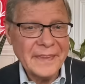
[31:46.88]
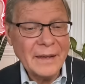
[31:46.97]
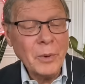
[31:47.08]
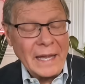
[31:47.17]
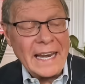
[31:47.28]

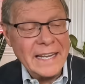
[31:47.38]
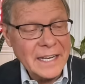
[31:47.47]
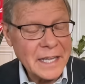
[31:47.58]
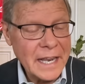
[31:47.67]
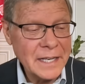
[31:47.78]
Well, and,
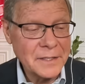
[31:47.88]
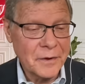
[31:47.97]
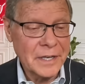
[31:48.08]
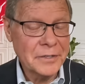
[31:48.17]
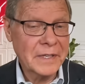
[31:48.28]
and it is
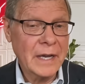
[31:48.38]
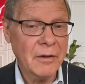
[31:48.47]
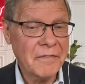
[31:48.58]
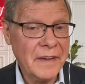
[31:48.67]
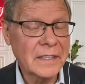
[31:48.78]
very interesting
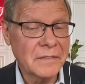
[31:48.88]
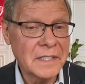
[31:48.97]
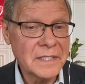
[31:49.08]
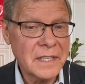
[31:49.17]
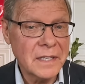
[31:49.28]
how effective
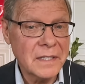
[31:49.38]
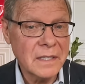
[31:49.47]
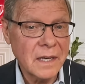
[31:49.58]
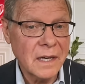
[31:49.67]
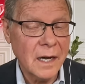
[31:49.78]
this
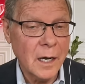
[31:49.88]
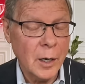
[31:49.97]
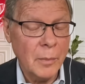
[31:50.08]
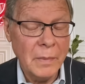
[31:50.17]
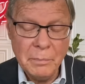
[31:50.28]
is,
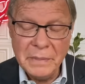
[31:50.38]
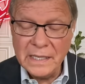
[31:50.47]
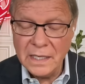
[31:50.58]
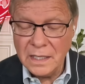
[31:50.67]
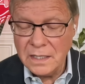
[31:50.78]
um,
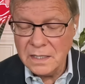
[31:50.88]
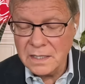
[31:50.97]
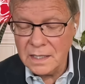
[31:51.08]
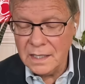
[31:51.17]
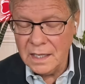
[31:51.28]

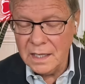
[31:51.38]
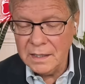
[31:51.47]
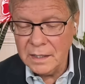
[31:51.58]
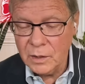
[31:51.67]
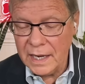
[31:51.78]
because uh,
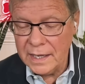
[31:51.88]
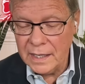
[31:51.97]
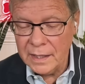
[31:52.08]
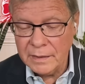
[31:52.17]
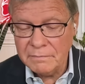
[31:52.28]
you know
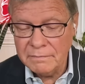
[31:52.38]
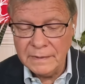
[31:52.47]
I,